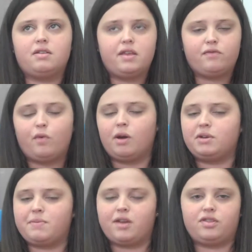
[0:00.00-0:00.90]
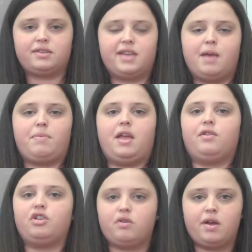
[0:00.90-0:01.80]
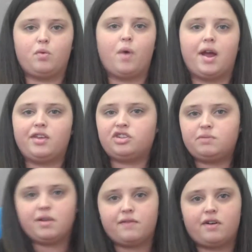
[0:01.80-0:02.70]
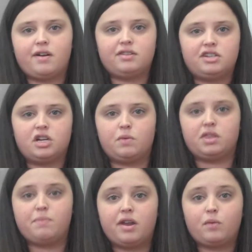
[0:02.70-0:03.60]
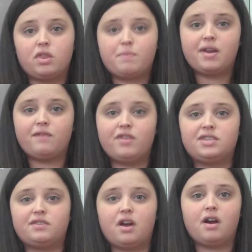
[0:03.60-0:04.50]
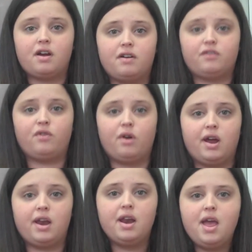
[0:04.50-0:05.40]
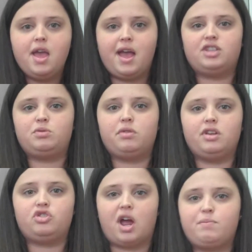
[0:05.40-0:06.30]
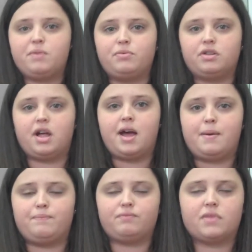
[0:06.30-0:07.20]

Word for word: informed about this campaign they're doing, why they should be a volunteer, what the, what the benefits are for it, and to really drive people um,